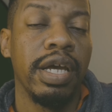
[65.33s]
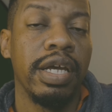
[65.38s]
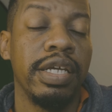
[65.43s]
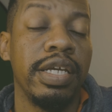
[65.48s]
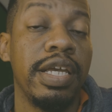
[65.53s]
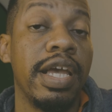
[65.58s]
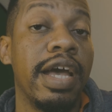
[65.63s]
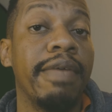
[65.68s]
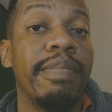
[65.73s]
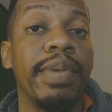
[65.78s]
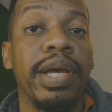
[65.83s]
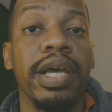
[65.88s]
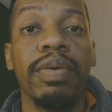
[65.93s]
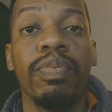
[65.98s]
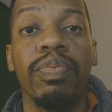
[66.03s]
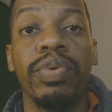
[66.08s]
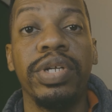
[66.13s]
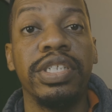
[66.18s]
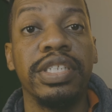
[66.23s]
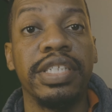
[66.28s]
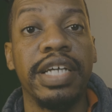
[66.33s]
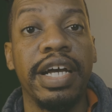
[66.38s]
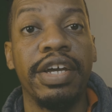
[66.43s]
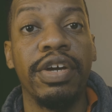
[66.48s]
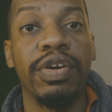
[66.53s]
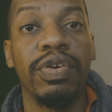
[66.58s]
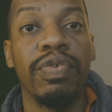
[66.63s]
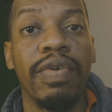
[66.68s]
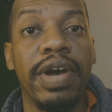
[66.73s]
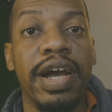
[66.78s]
yeah, man, we just out
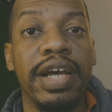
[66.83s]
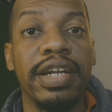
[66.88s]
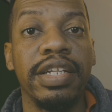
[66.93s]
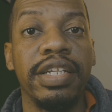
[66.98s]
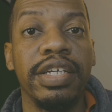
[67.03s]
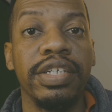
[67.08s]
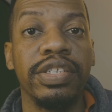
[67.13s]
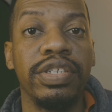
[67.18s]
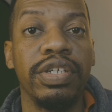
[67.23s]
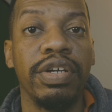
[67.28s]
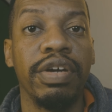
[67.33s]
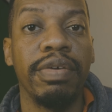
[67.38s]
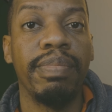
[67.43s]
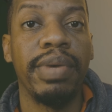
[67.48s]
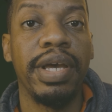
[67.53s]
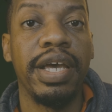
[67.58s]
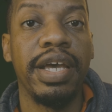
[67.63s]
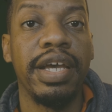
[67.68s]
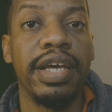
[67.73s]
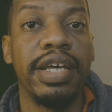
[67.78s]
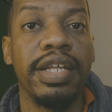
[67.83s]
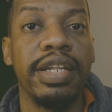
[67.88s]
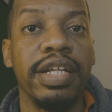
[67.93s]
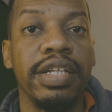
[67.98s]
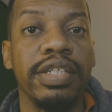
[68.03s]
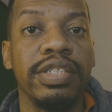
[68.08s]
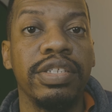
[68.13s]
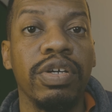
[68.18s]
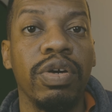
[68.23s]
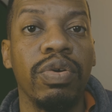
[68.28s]
here grinding this year, man.
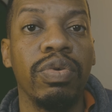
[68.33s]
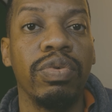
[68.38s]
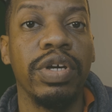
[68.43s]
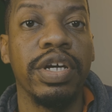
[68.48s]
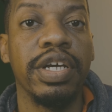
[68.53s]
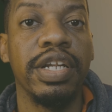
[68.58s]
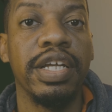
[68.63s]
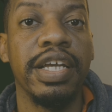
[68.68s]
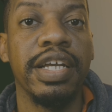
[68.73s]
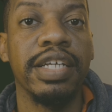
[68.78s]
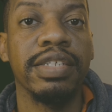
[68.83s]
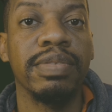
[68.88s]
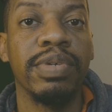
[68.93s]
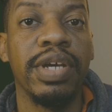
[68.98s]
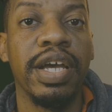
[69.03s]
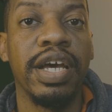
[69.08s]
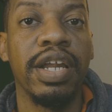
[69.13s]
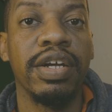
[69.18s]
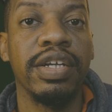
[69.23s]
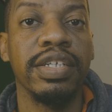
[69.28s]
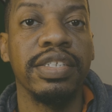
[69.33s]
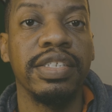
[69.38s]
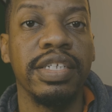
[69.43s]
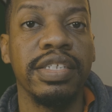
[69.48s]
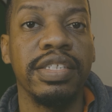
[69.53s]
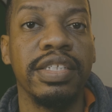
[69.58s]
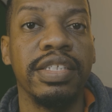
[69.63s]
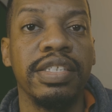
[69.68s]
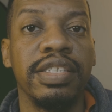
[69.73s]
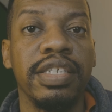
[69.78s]
And so looking to get some kind of
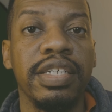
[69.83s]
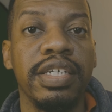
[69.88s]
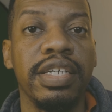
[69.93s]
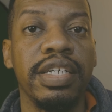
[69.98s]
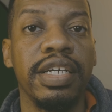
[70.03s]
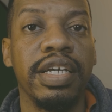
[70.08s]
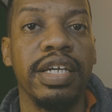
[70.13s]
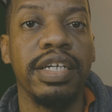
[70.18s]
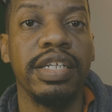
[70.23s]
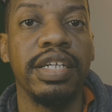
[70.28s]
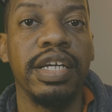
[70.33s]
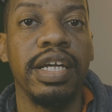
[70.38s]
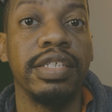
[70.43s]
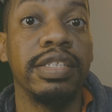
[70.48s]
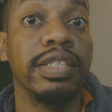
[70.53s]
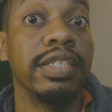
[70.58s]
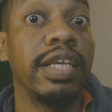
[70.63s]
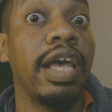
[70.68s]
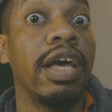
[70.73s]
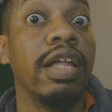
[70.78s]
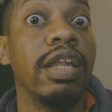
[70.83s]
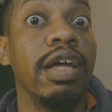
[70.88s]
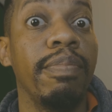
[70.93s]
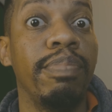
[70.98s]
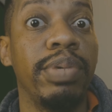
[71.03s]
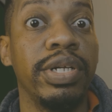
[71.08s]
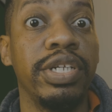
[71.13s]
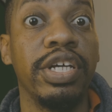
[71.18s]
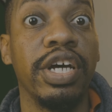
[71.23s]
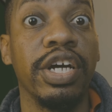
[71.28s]
consistency and scale
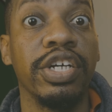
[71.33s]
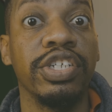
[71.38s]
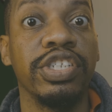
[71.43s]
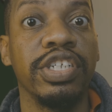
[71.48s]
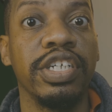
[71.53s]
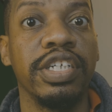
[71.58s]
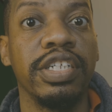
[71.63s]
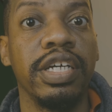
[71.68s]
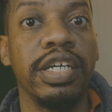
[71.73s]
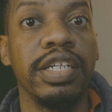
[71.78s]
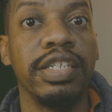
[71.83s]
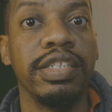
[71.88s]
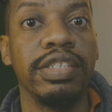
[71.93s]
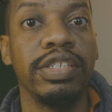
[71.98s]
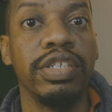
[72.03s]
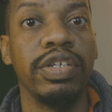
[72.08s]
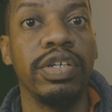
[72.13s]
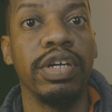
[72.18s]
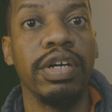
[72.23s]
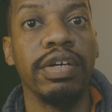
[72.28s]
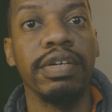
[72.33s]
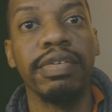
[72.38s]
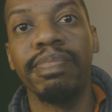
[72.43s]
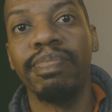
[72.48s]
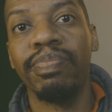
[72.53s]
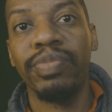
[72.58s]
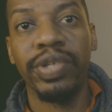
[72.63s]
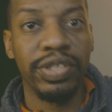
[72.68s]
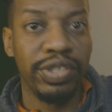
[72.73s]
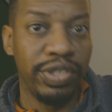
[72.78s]
up production and, you know,
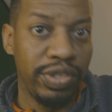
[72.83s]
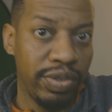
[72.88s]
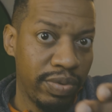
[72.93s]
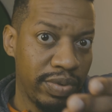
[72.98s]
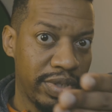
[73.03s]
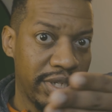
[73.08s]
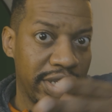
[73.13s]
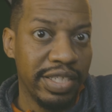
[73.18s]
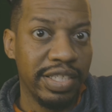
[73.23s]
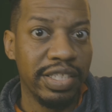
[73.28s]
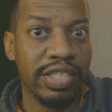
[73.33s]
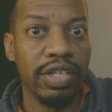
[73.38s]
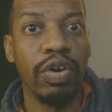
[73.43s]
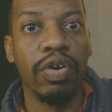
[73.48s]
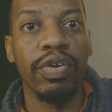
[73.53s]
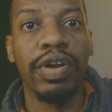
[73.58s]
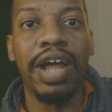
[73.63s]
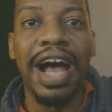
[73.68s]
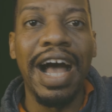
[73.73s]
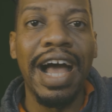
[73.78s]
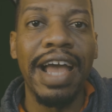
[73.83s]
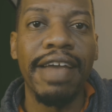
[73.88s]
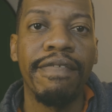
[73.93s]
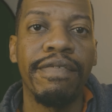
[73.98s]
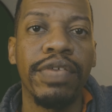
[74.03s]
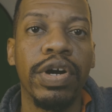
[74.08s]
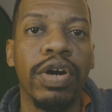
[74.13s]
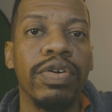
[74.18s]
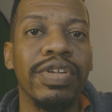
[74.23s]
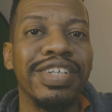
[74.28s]
shooting this on
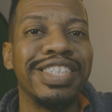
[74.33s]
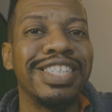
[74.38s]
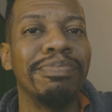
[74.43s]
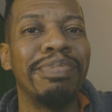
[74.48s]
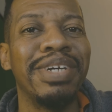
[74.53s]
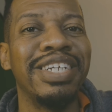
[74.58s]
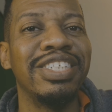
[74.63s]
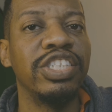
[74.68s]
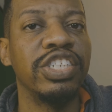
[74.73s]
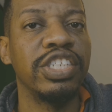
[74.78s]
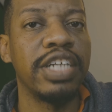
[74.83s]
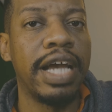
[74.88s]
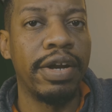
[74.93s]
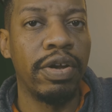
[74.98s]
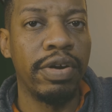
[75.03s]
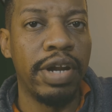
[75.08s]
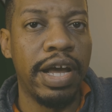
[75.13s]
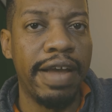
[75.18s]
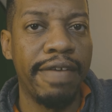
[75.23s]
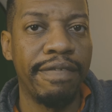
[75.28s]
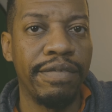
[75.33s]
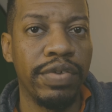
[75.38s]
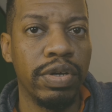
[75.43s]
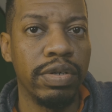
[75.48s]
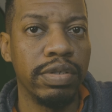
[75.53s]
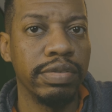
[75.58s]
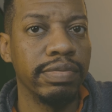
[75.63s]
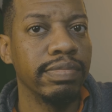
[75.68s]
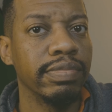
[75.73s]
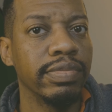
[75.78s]
iPhone. This is being shot on
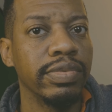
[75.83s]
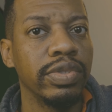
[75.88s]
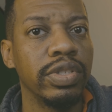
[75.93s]
iPhone.